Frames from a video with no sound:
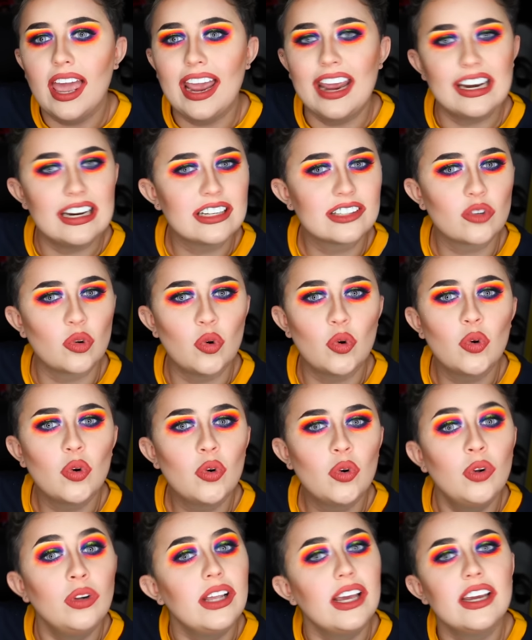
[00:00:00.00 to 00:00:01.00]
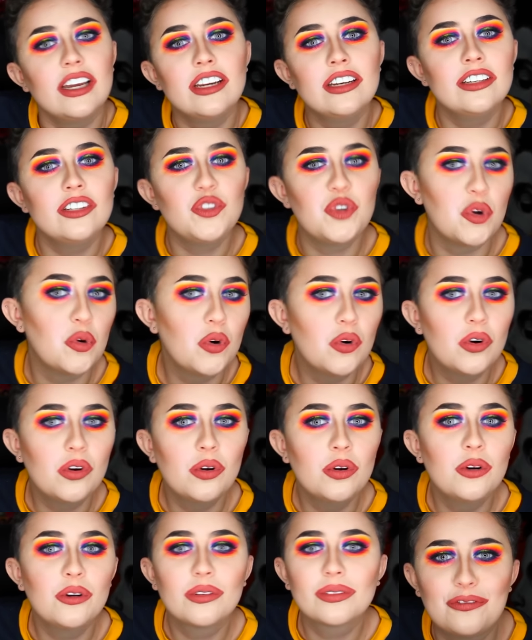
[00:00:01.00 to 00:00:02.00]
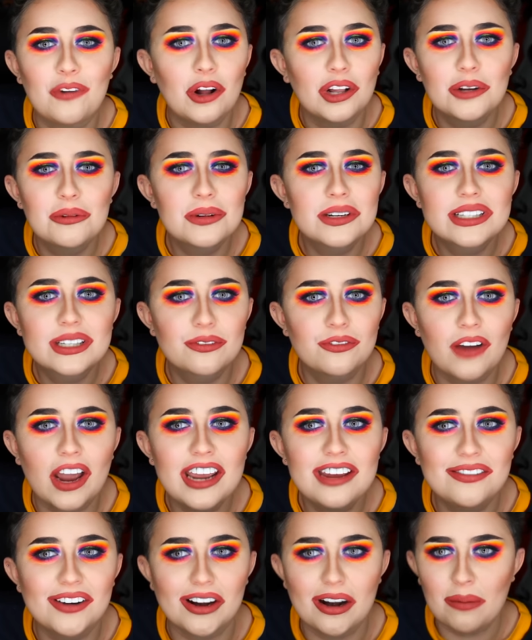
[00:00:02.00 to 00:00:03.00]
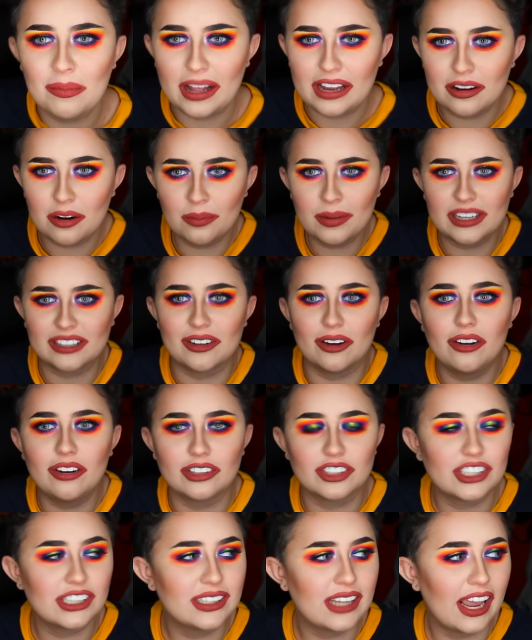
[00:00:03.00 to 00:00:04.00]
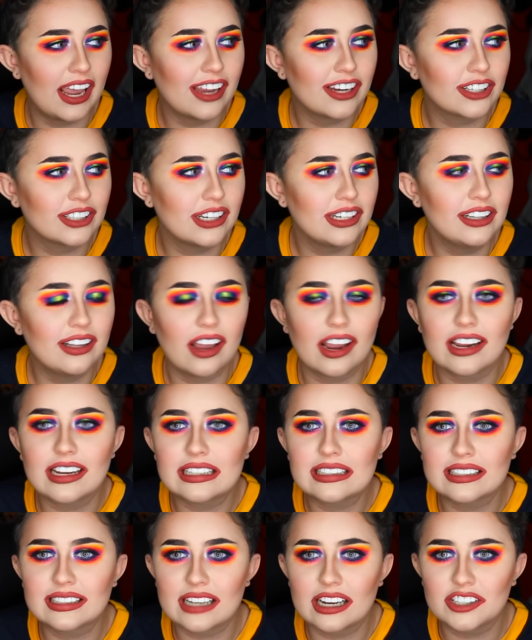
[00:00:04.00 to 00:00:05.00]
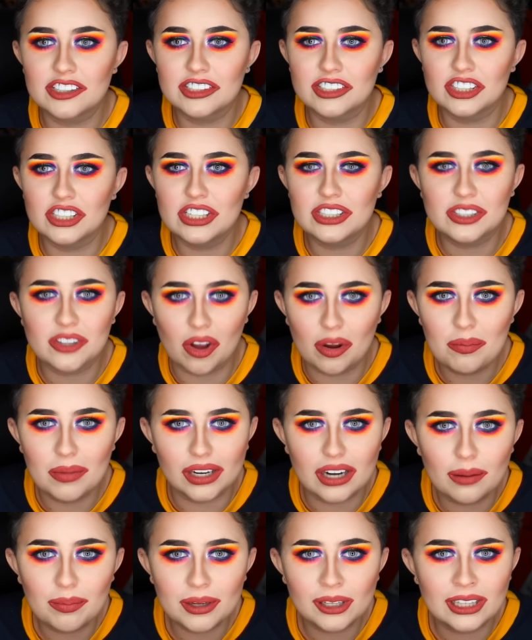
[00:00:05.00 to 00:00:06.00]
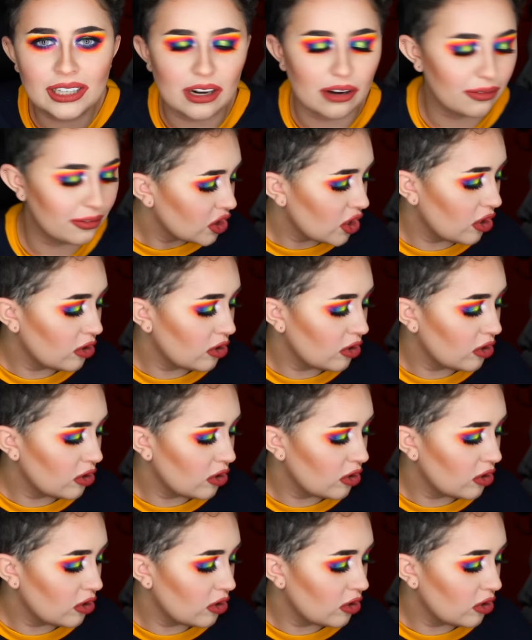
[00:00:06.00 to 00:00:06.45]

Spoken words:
And it's all in your followers' favor. I'm like, oh my god, she's actually like such, she's so manipulative.